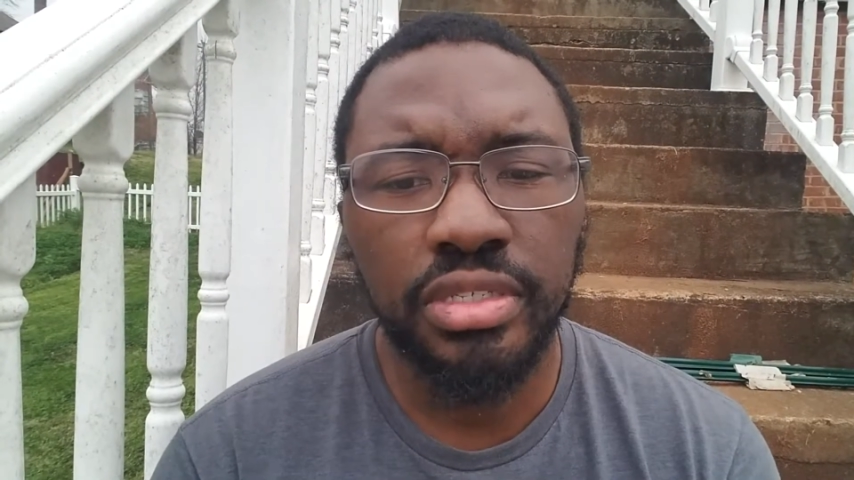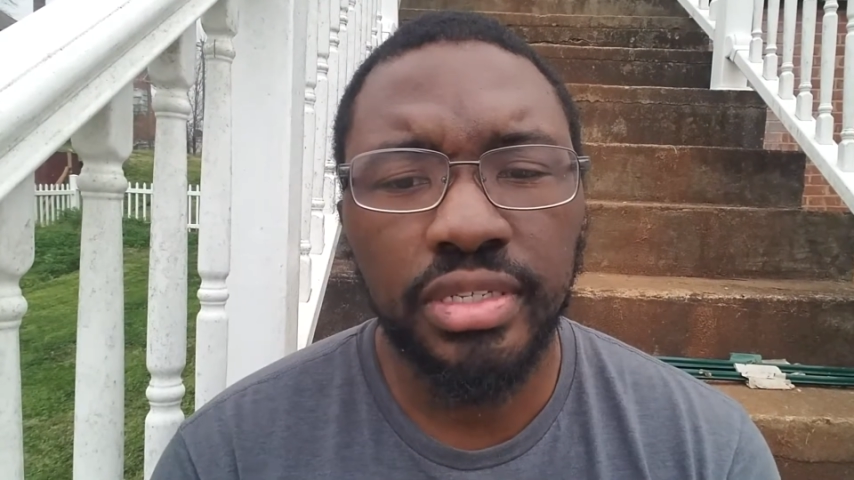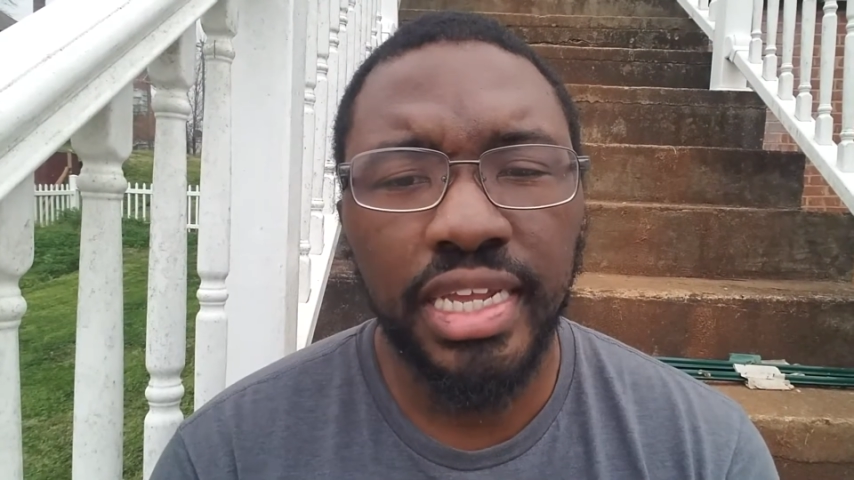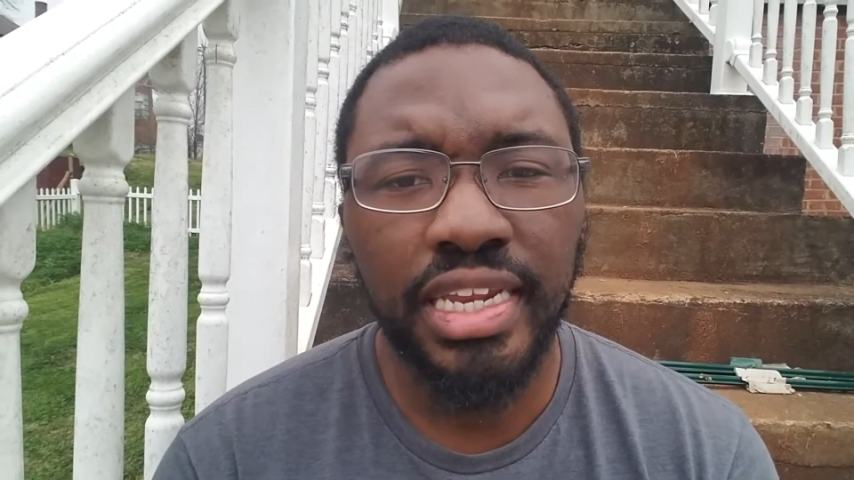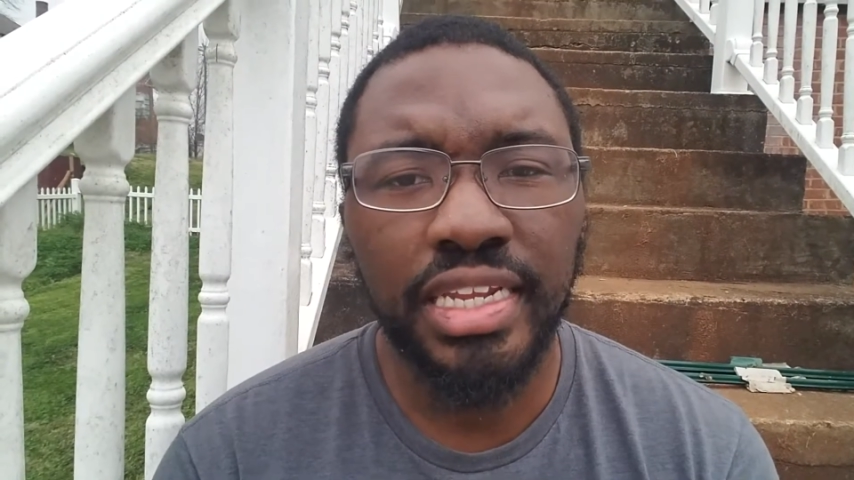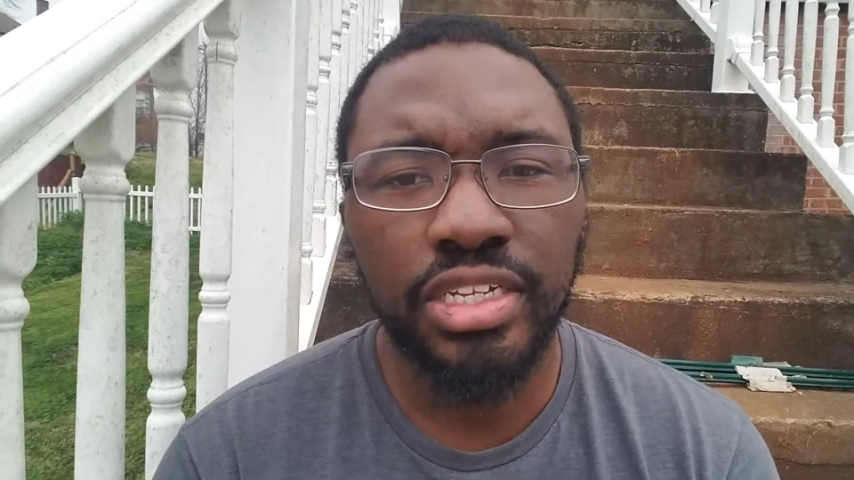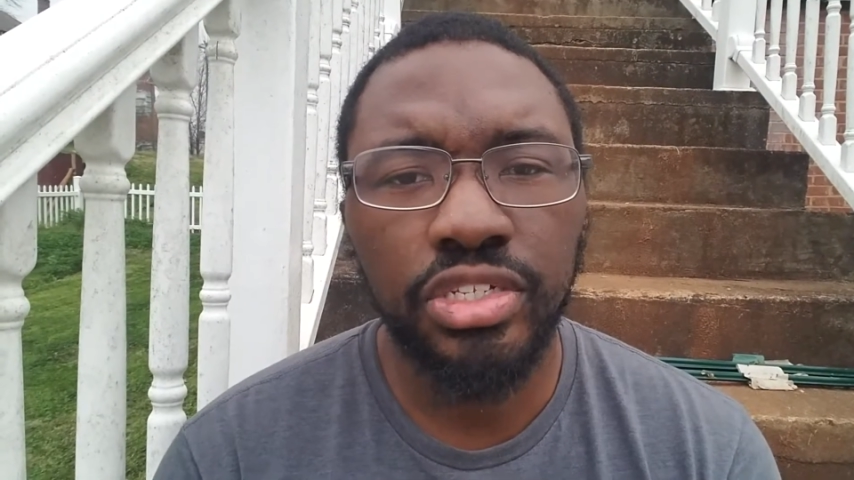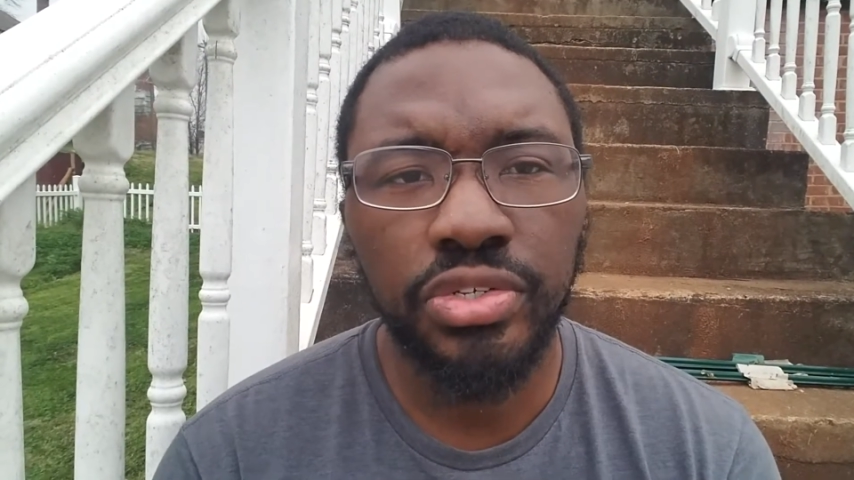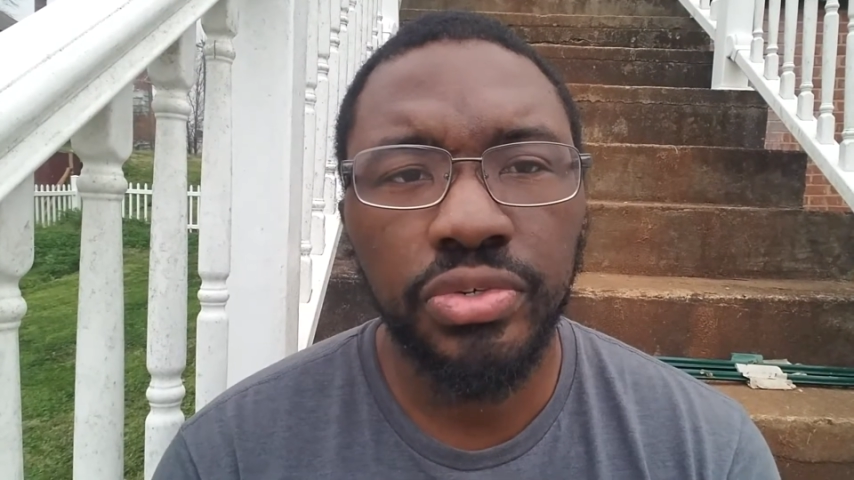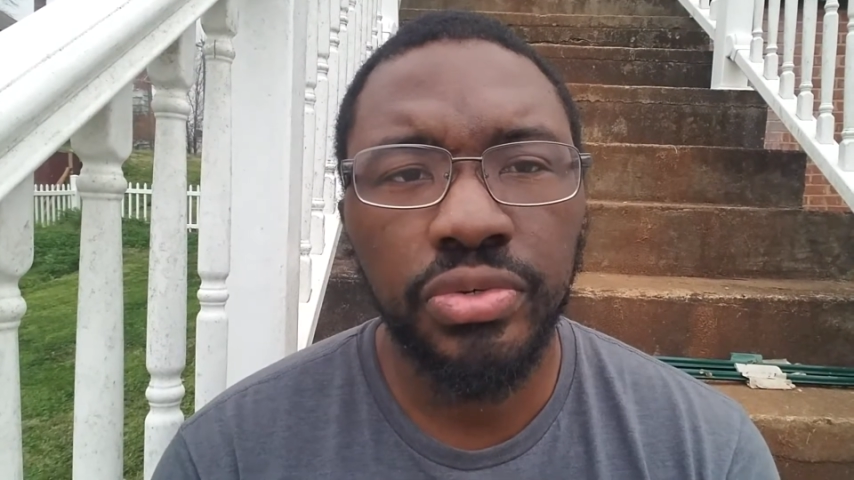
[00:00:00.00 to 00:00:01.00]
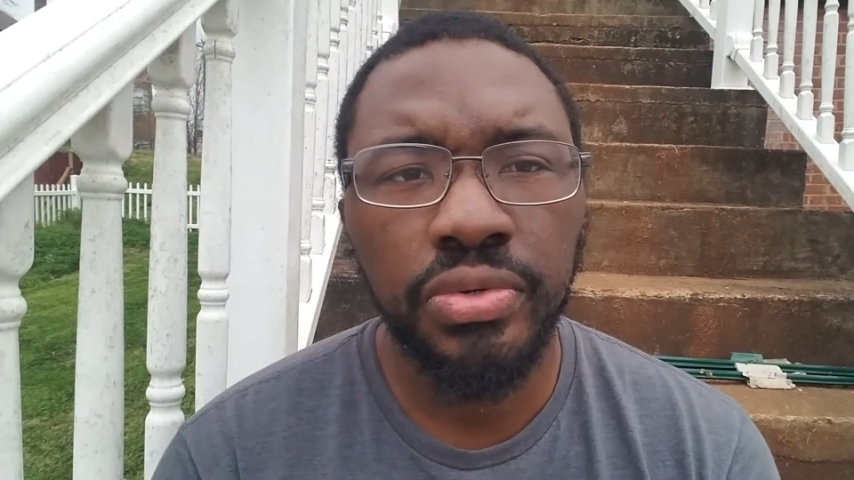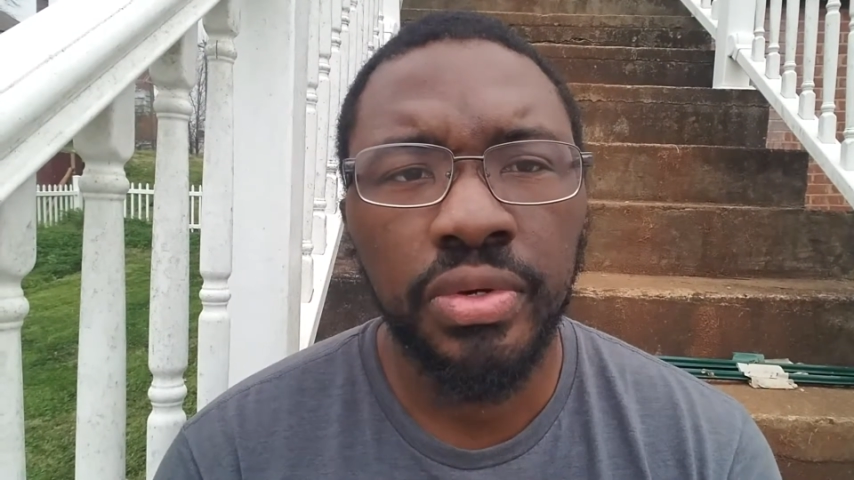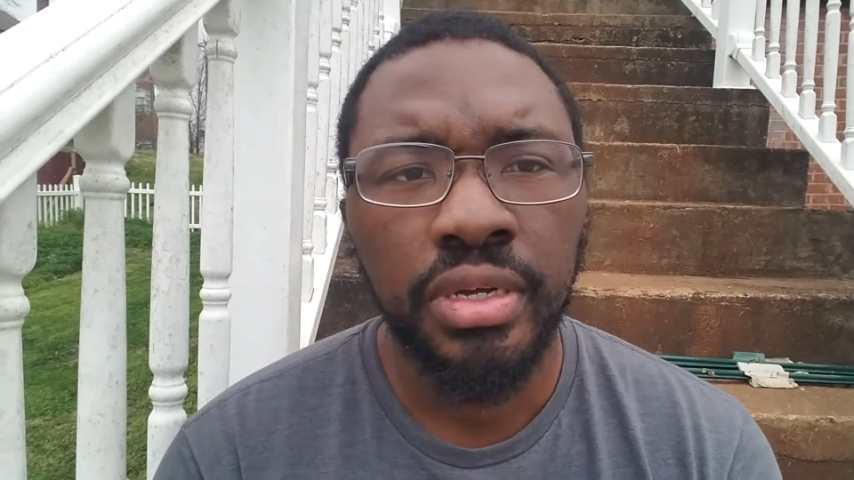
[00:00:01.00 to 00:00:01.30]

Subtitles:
needed to